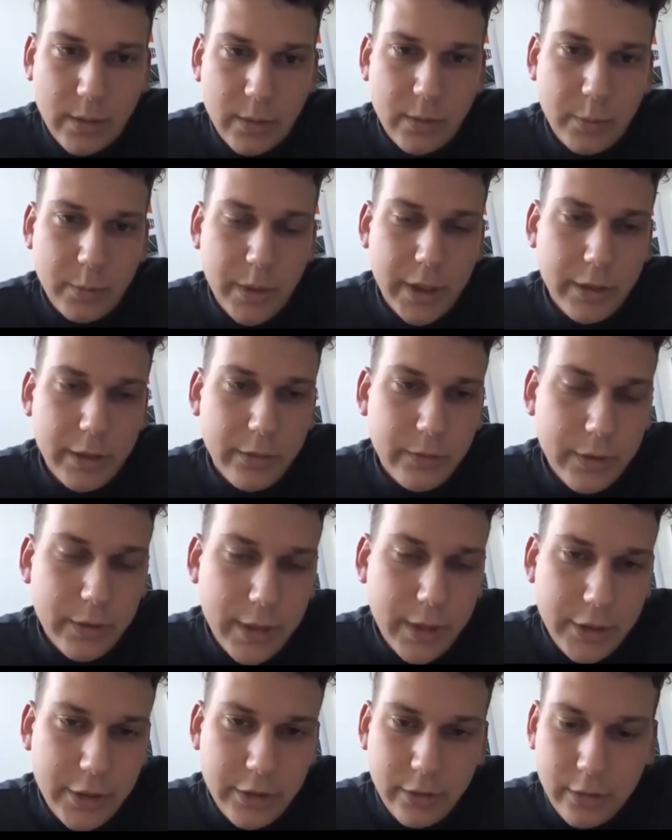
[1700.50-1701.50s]
part of the
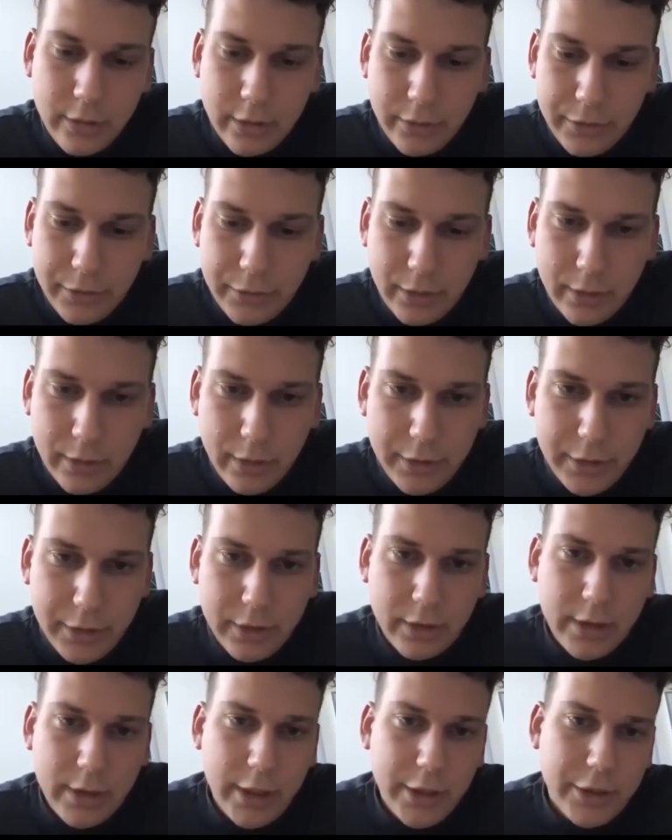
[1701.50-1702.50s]
natural
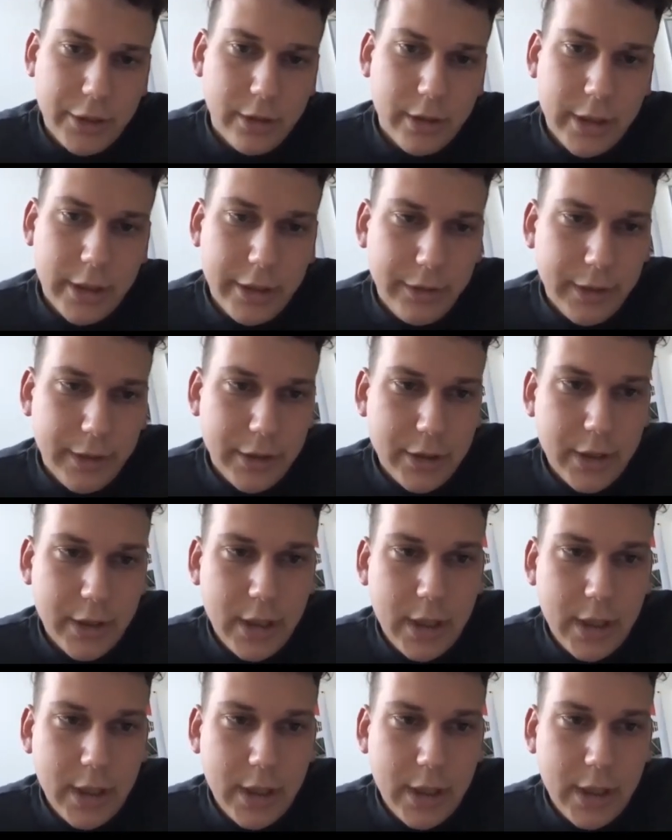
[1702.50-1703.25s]
cultural heritage.